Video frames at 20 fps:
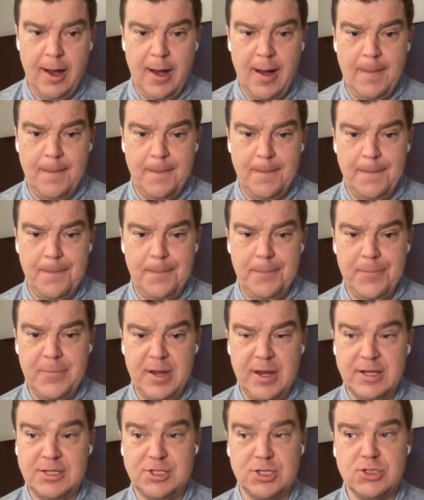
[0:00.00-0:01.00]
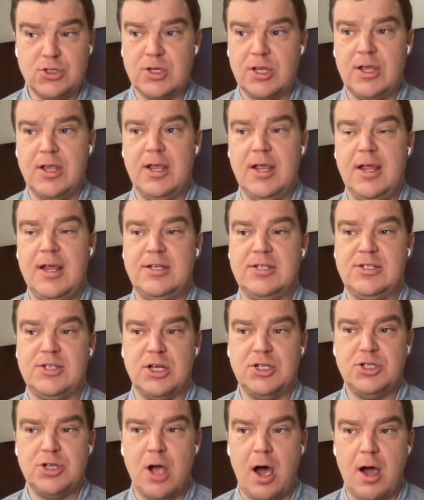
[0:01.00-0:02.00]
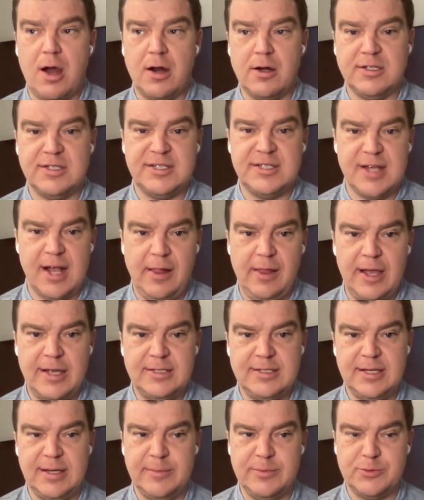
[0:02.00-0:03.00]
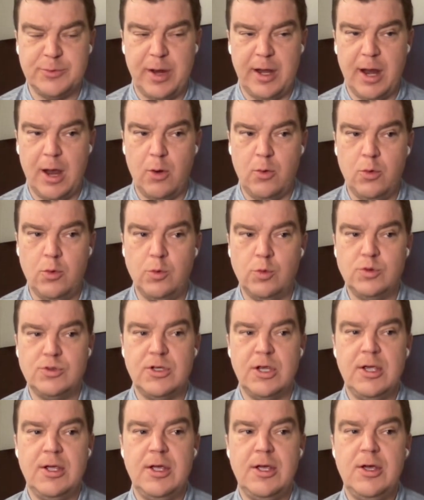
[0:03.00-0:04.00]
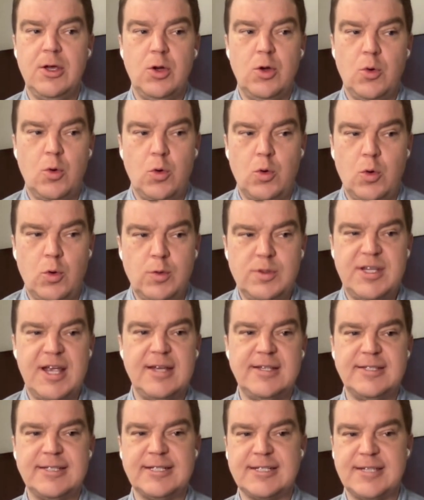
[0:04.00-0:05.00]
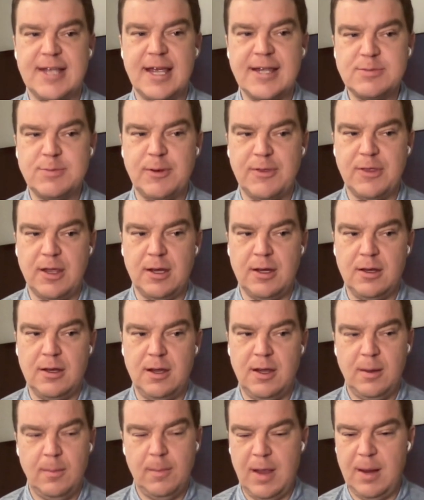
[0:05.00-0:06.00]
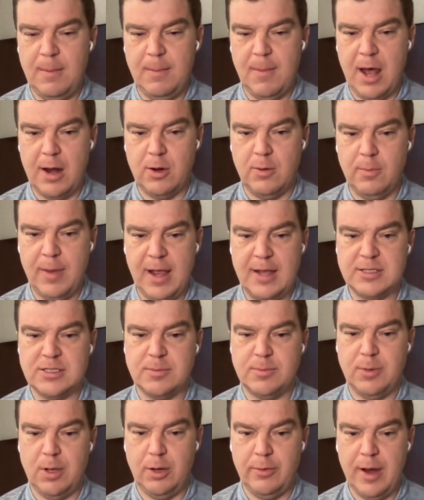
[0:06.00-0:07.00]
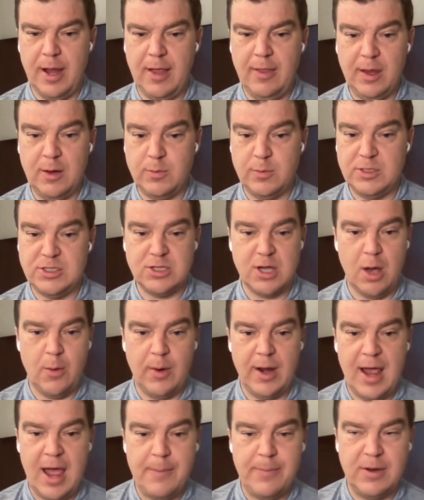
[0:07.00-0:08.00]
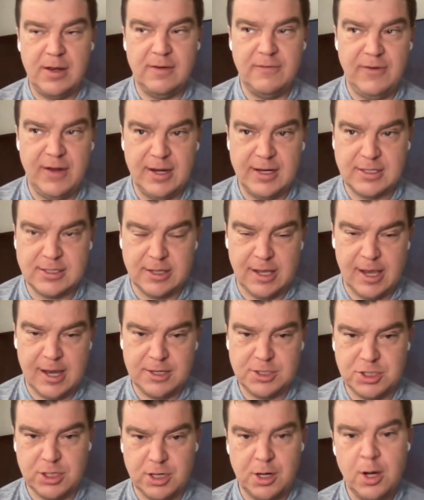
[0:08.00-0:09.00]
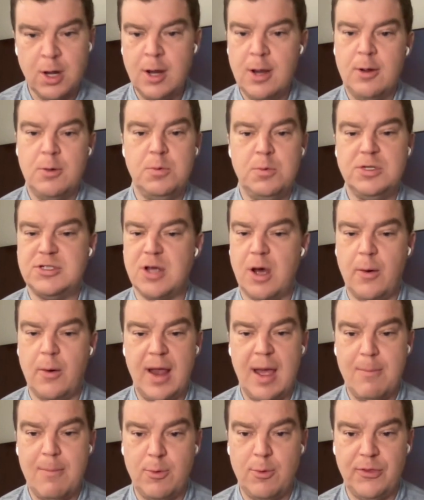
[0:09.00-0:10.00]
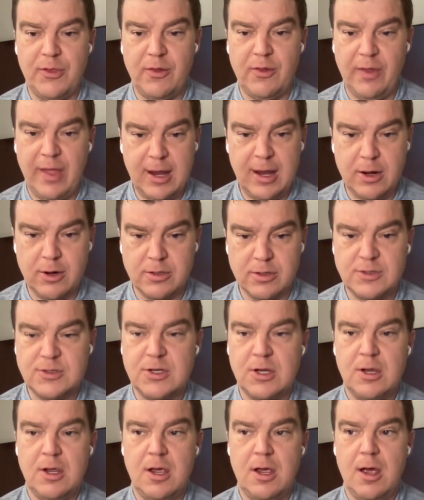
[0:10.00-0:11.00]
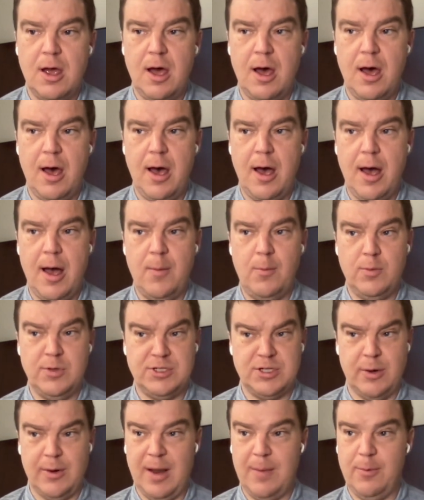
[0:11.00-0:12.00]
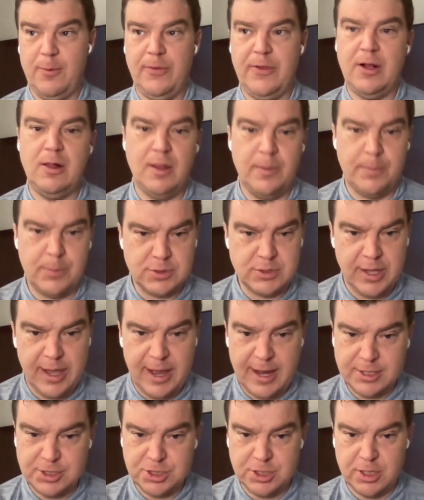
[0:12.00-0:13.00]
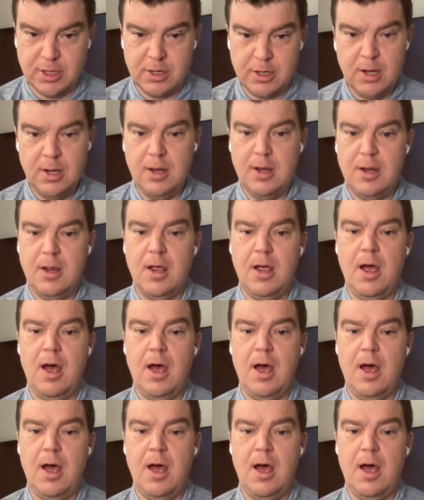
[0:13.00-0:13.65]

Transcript: Um, it's such a hard sell on teams right now. Who's had success with it in modern basketball, right? Like we saw what happened in Phoenix last year. We saw what happened with the Lakers. We saw what happened with the Clippers last year.